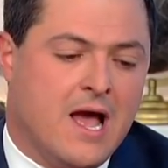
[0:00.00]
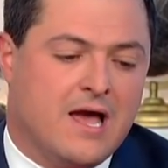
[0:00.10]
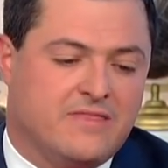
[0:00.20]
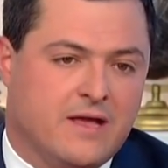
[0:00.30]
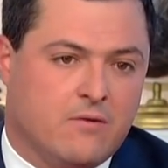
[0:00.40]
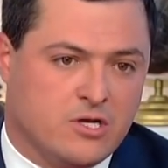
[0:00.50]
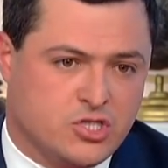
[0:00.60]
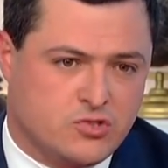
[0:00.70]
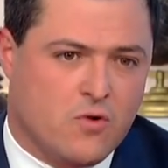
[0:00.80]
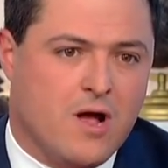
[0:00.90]
I think a
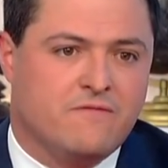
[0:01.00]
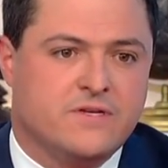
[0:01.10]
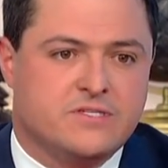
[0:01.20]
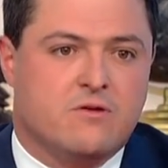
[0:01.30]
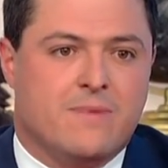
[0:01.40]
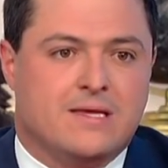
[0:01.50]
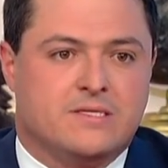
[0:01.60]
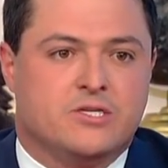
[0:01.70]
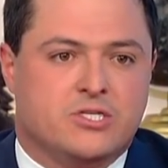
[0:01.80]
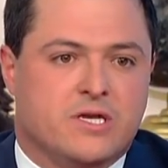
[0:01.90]
strong fiscal
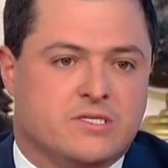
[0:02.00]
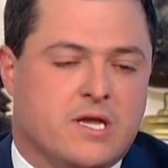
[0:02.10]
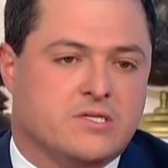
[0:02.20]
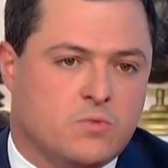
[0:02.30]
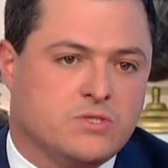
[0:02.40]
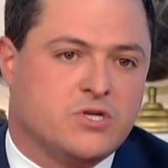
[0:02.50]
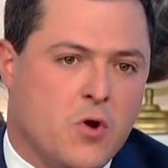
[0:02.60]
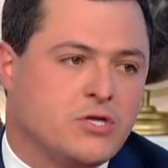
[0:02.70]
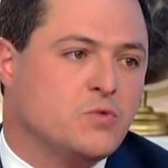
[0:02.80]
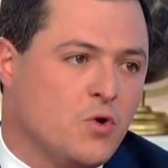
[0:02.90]
message is what's
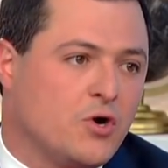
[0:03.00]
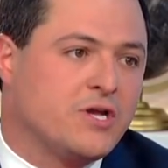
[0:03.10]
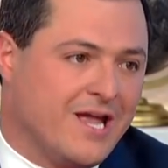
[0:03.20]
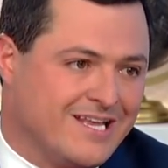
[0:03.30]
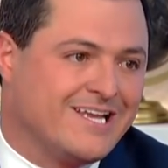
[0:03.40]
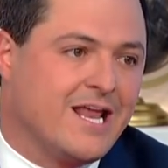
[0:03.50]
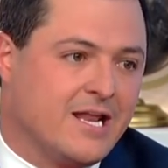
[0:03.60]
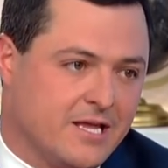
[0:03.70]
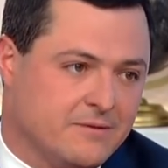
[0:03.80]
going to work in Connecticut.